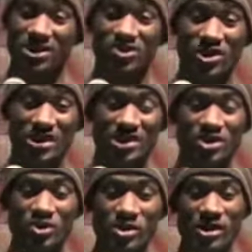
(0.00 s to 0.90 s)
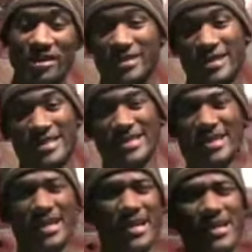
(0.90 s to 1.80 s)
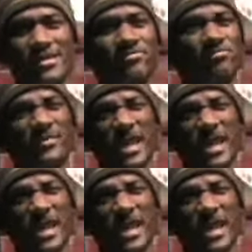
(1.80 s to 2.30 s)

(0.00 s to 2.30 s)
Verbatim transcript: a strange story. In uh,